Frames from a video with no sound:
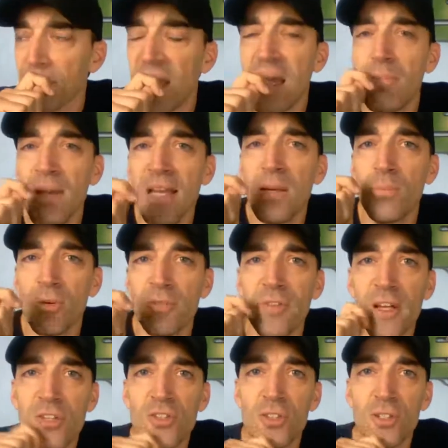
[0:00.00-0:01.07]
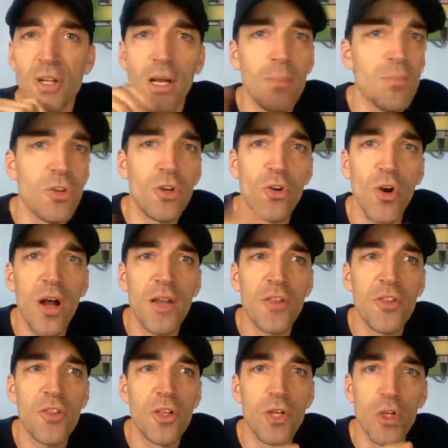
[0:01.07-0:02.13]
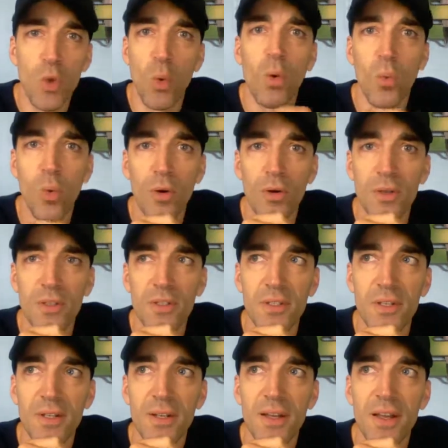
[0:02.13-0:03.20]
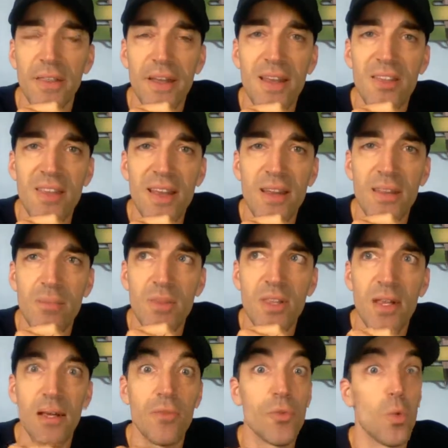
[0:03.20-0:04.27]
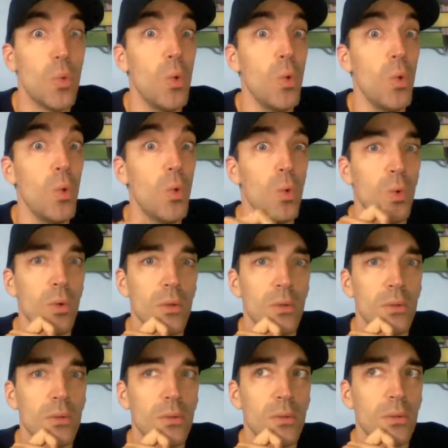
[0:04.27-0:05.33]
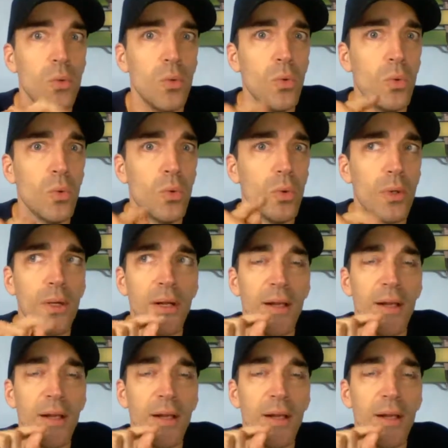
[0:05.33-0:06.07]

a meeting professional comes across your world, they say to themselves, ooh,